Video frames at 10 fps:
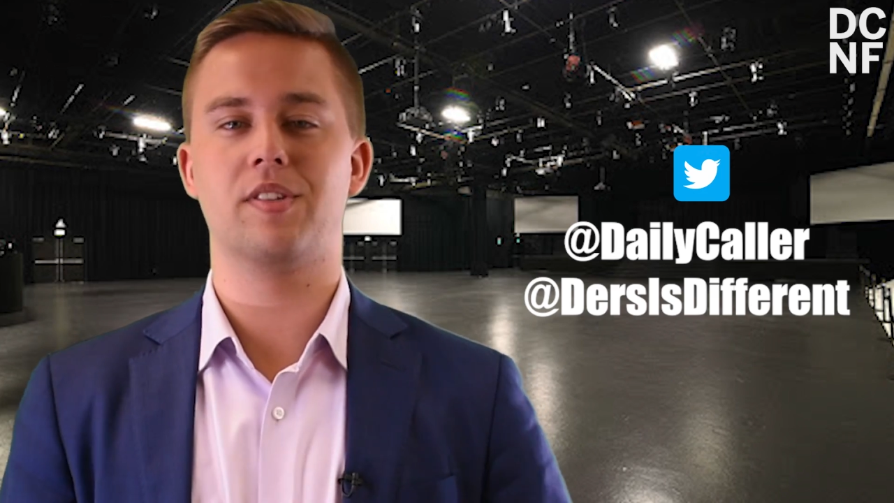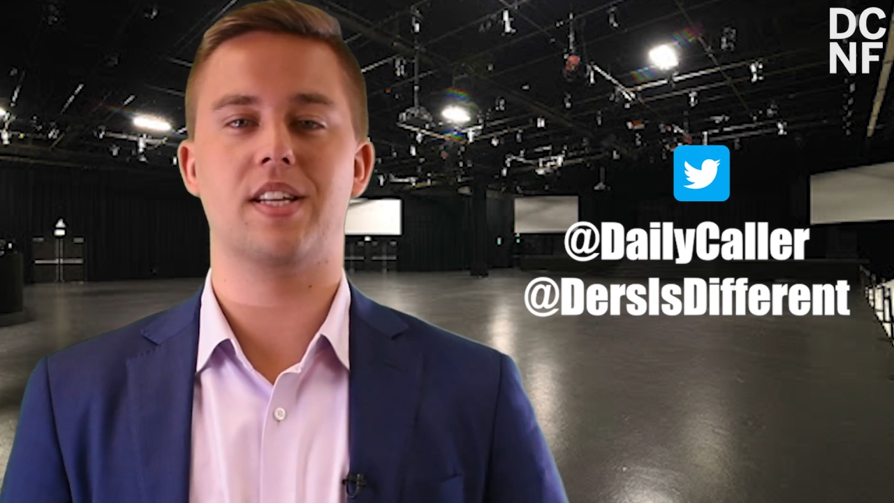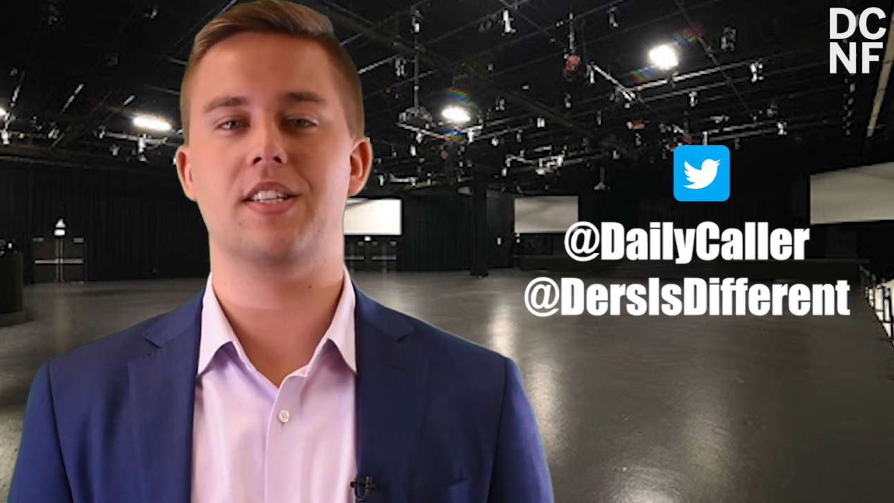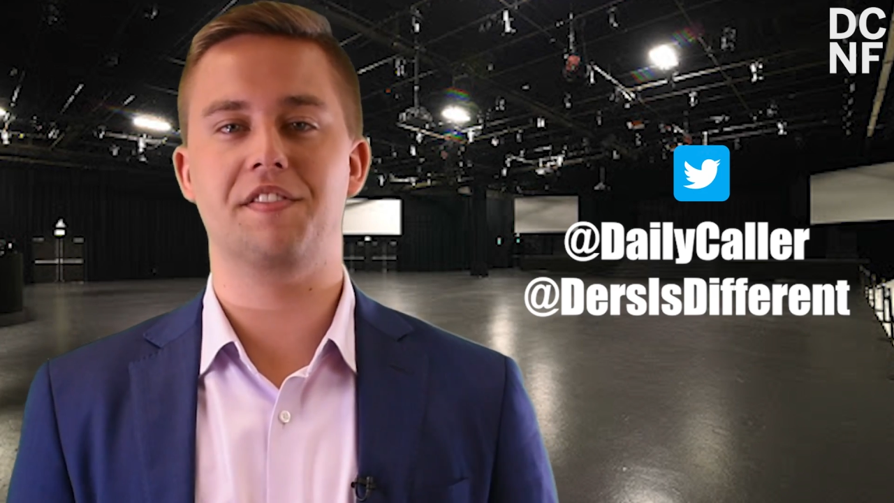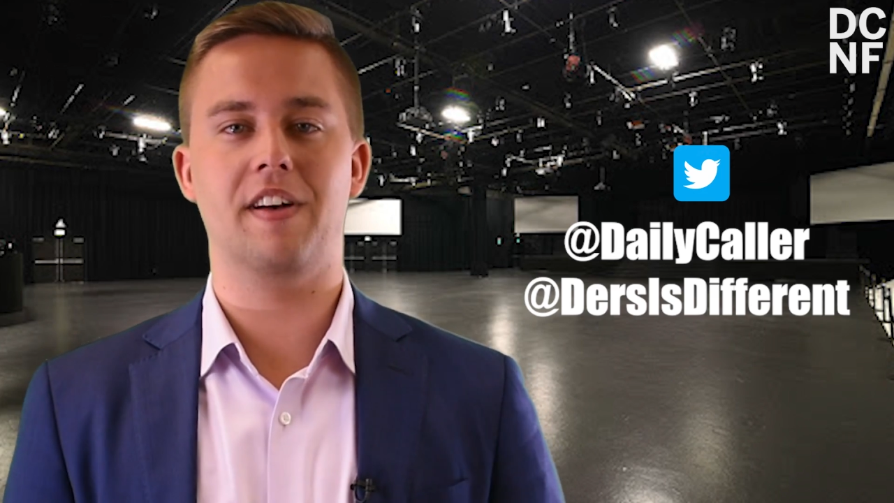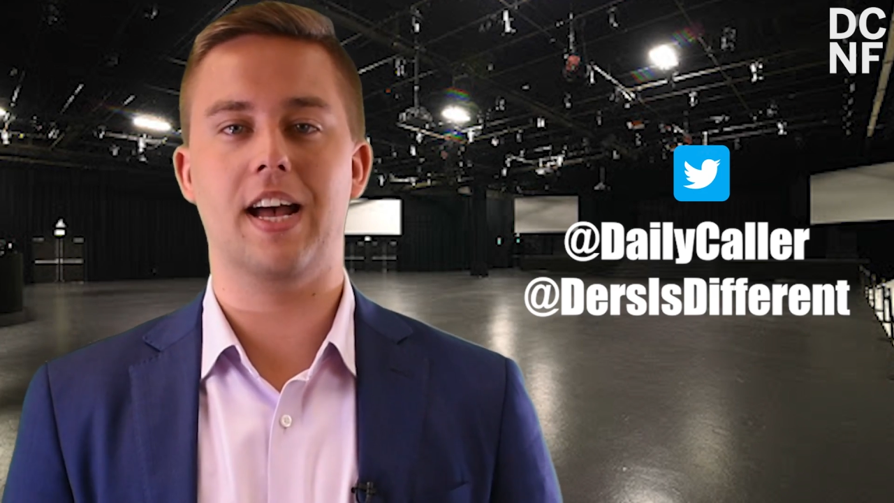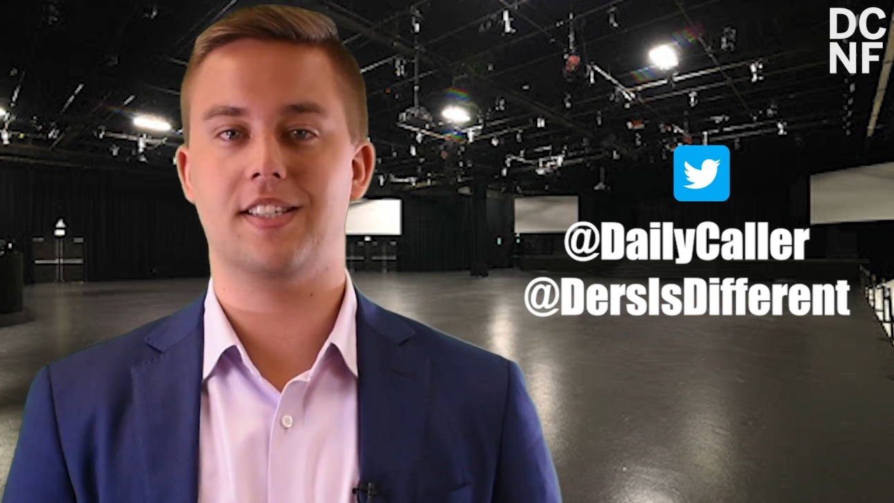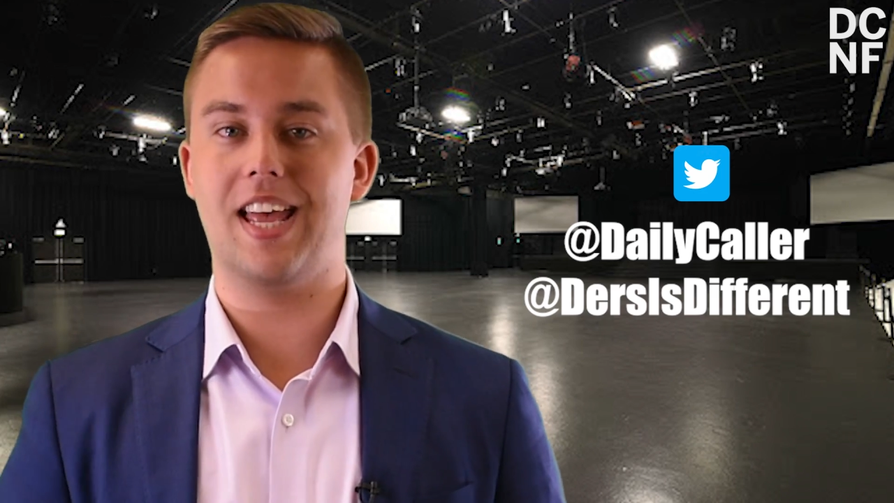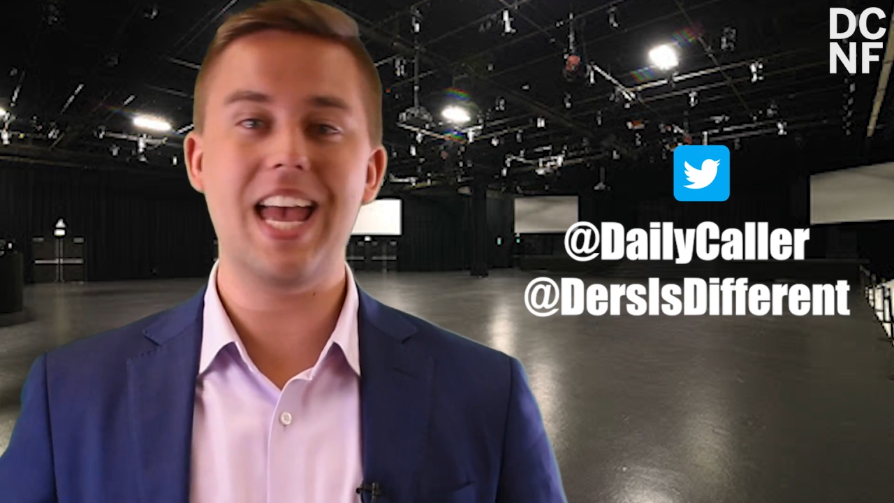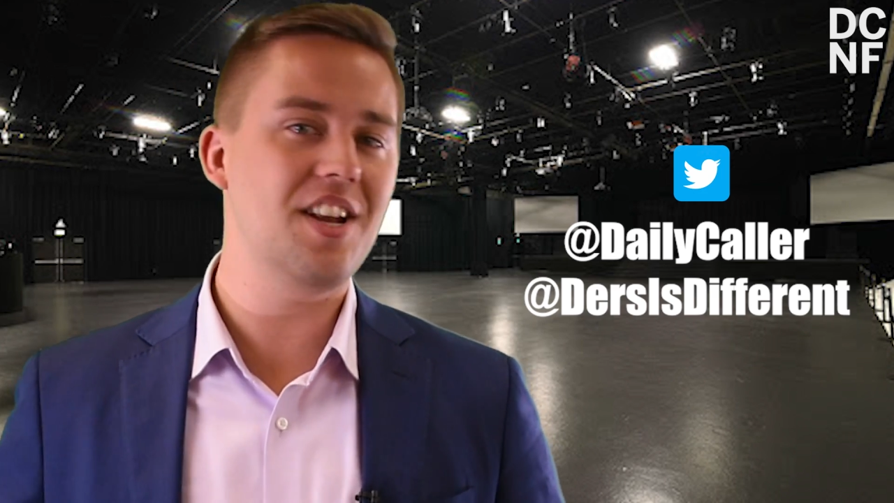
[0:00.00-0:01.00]
Presents the
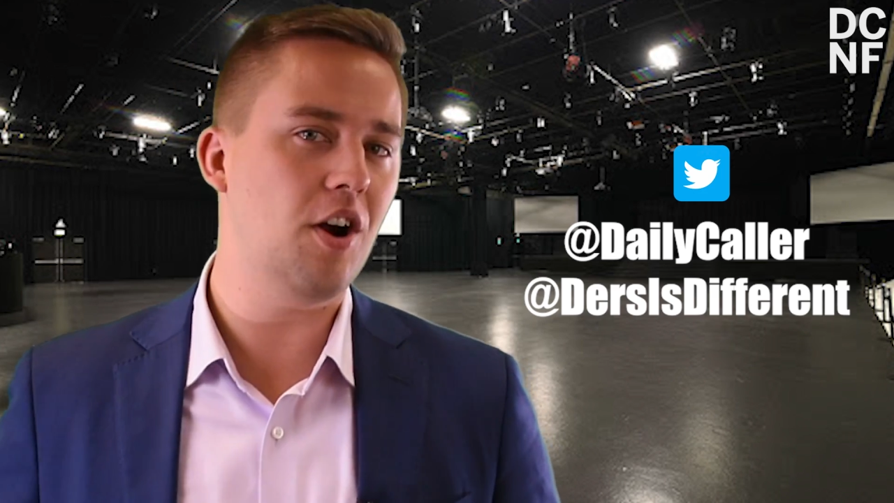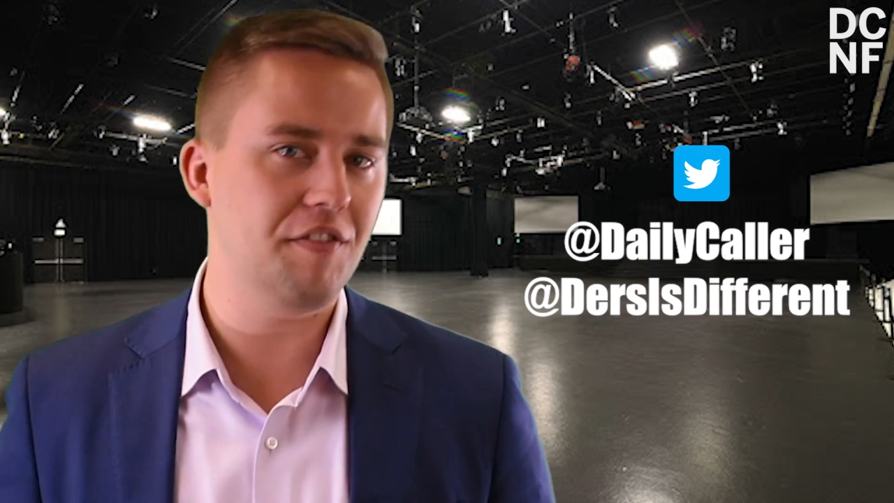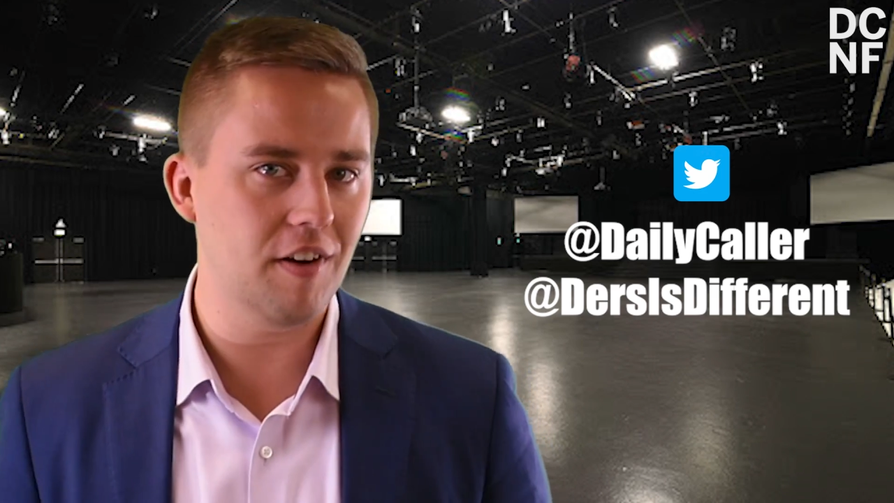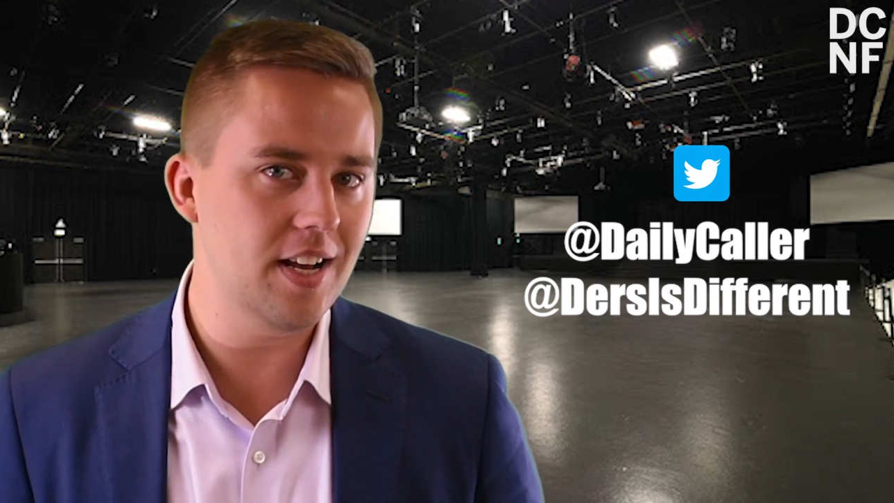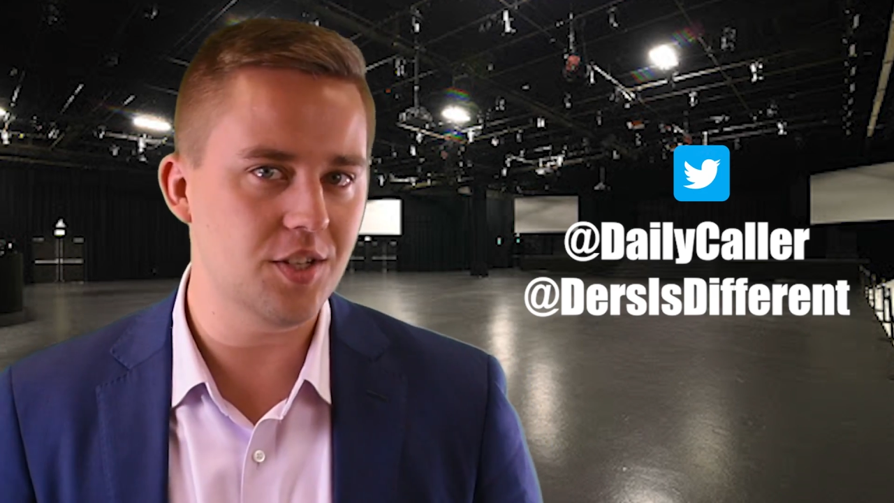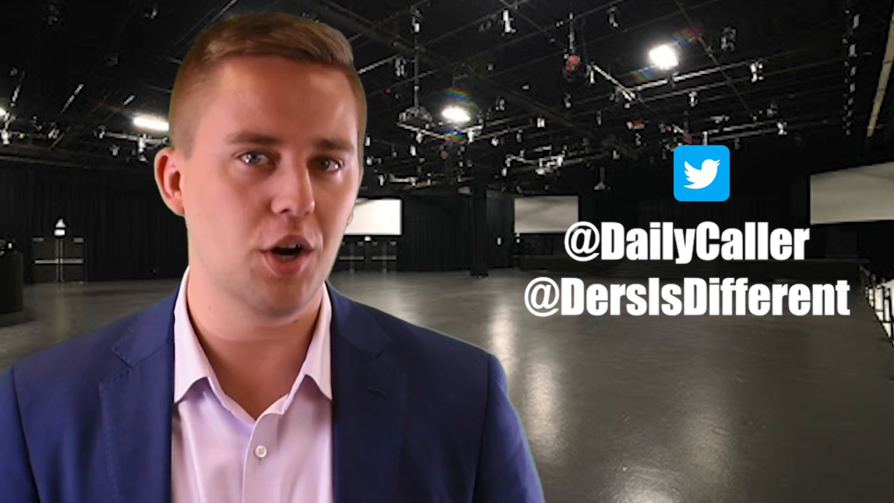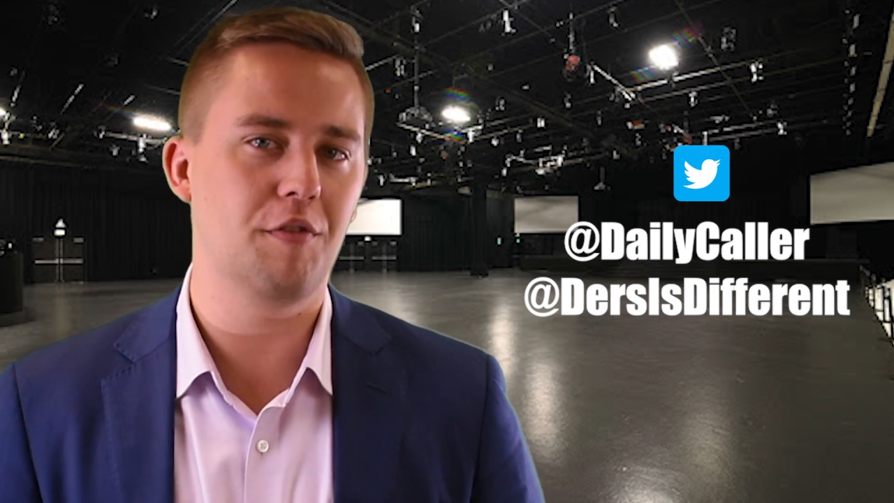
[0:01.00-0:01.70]
Facts and our friends